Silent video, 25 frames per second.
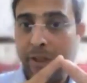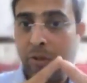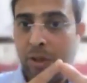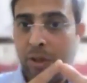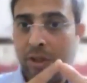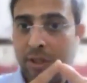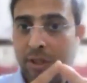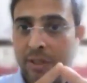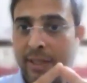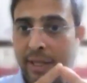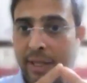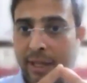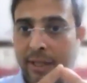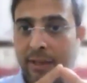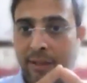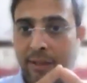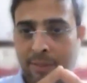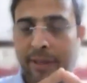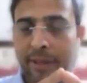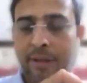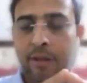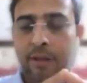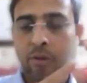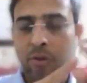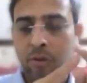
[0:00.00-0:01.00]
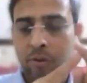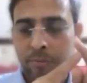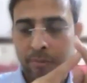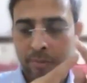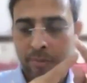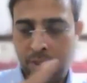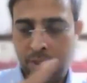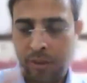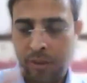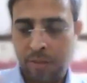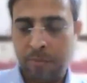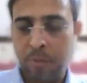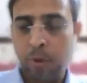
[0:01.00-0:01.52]
that particular design
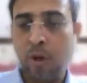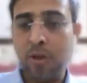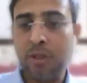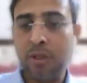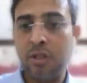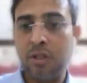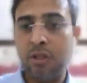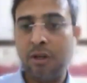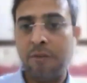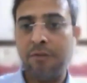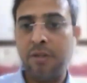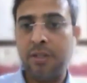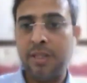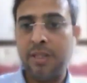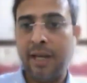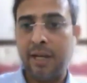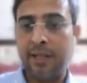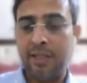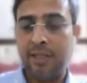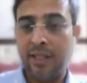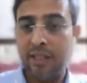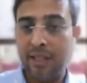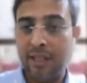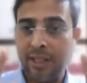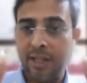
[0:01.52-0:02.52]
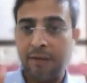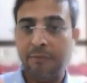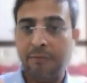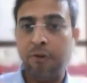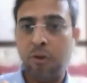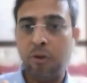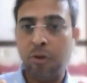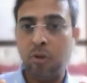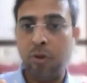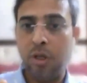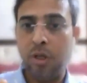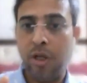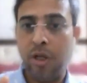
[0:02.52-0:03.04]
process of design
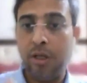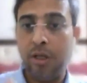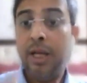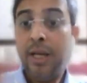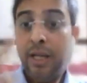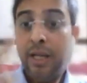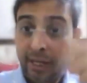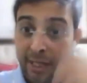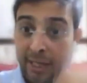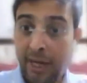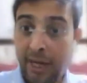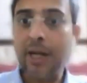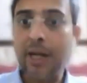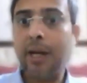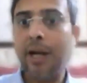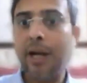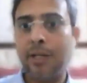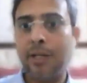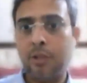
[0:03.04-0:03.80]
thinking that we want to learn